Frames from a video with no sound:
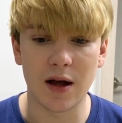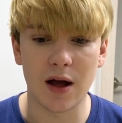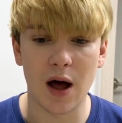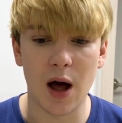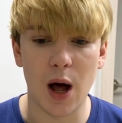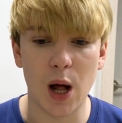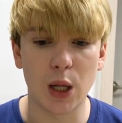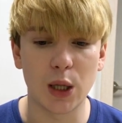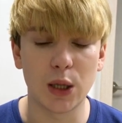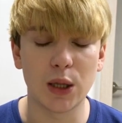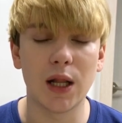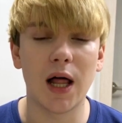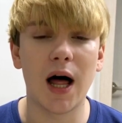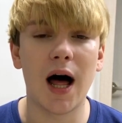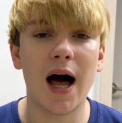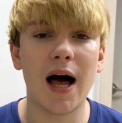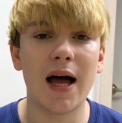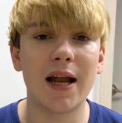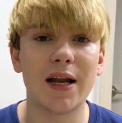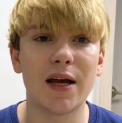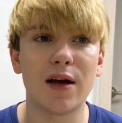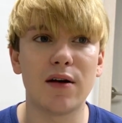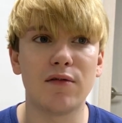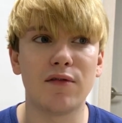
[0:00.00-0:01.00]
a
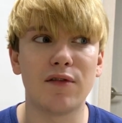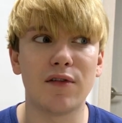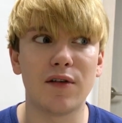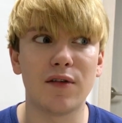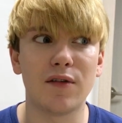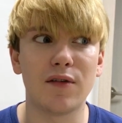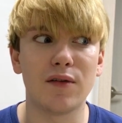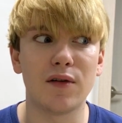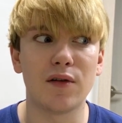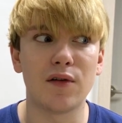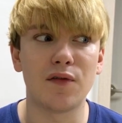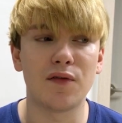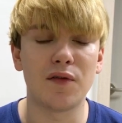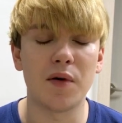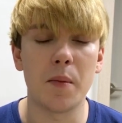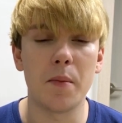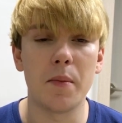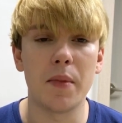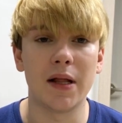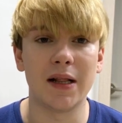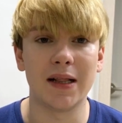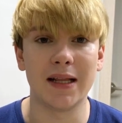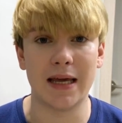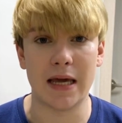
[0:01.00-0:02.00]
lot of
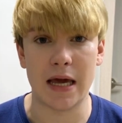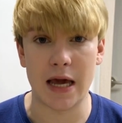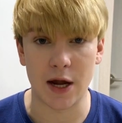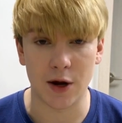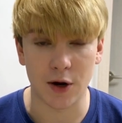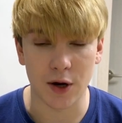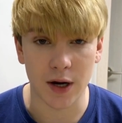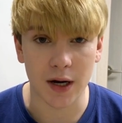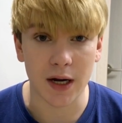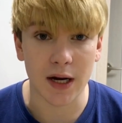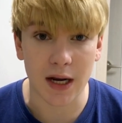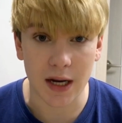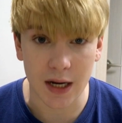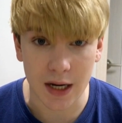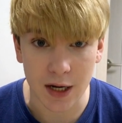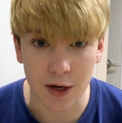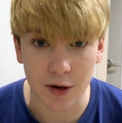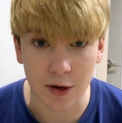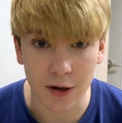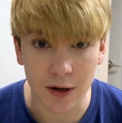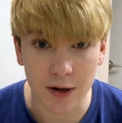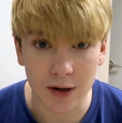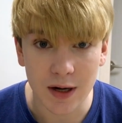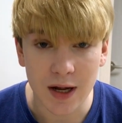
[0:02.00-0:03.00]
familiarity
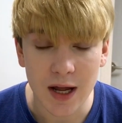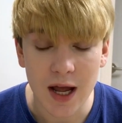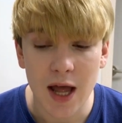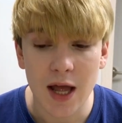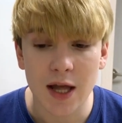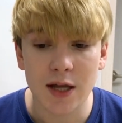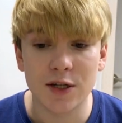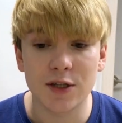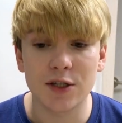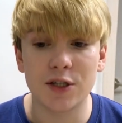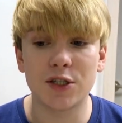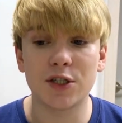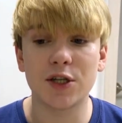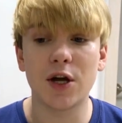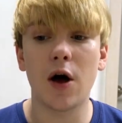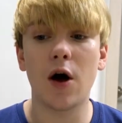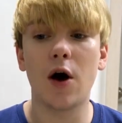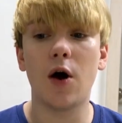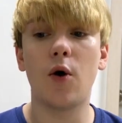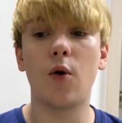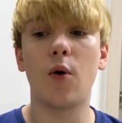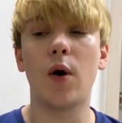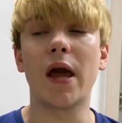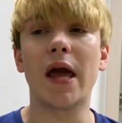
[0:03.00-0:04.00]
here.
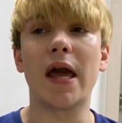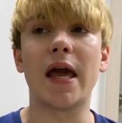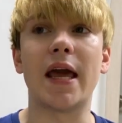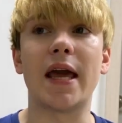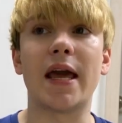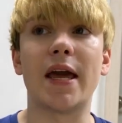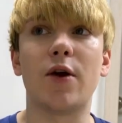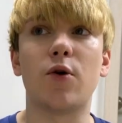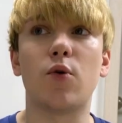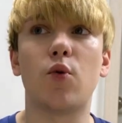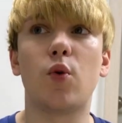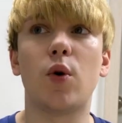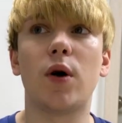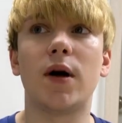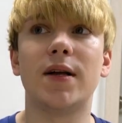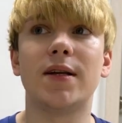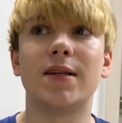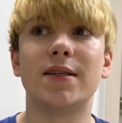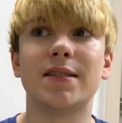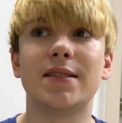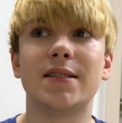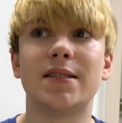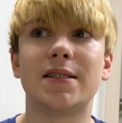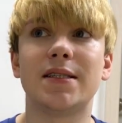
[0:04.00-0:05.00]
So it
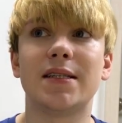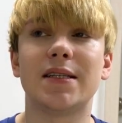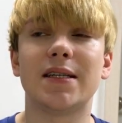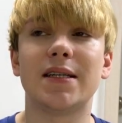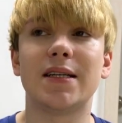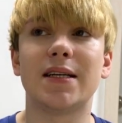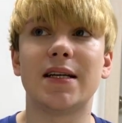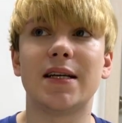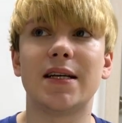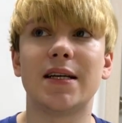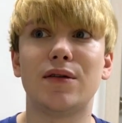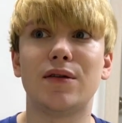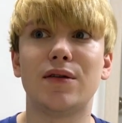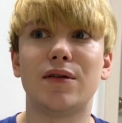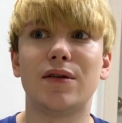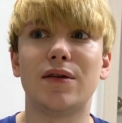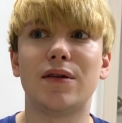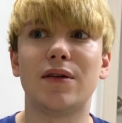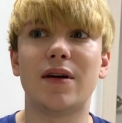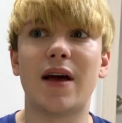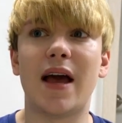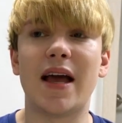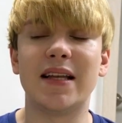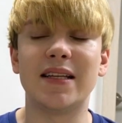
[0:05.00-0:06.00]
was,
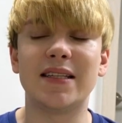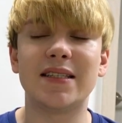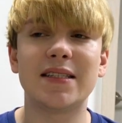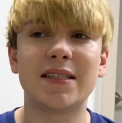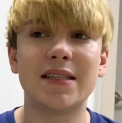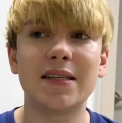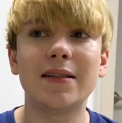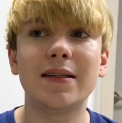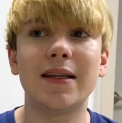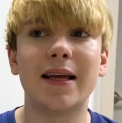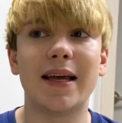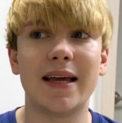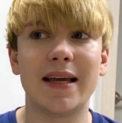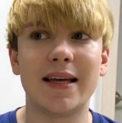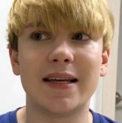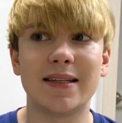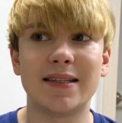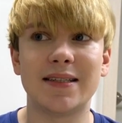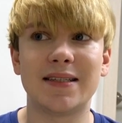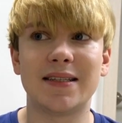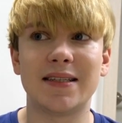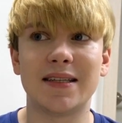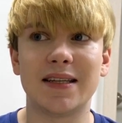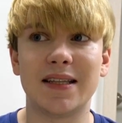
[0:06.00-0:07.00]
and still
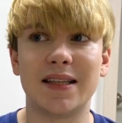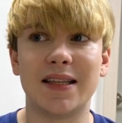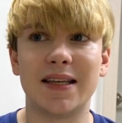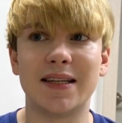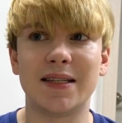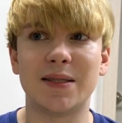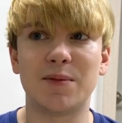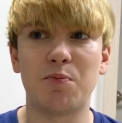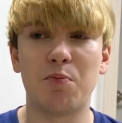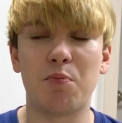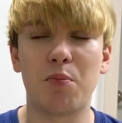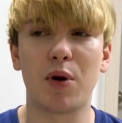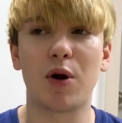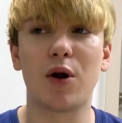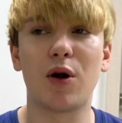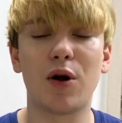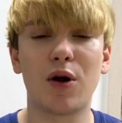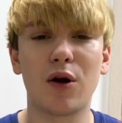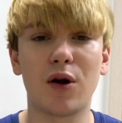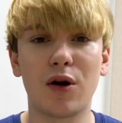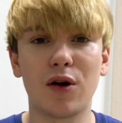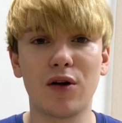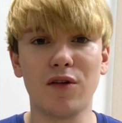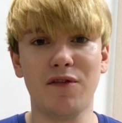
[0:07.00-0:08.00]
is, this
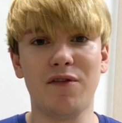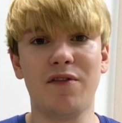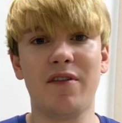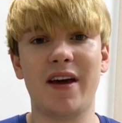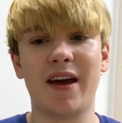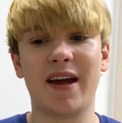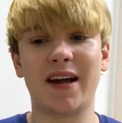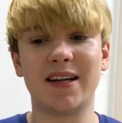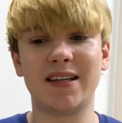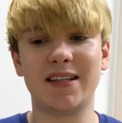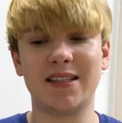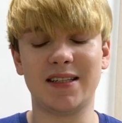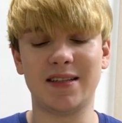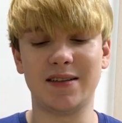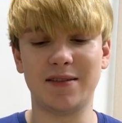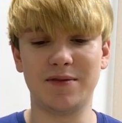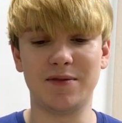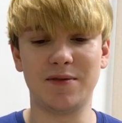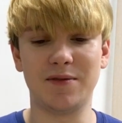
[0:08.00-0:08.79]
perfect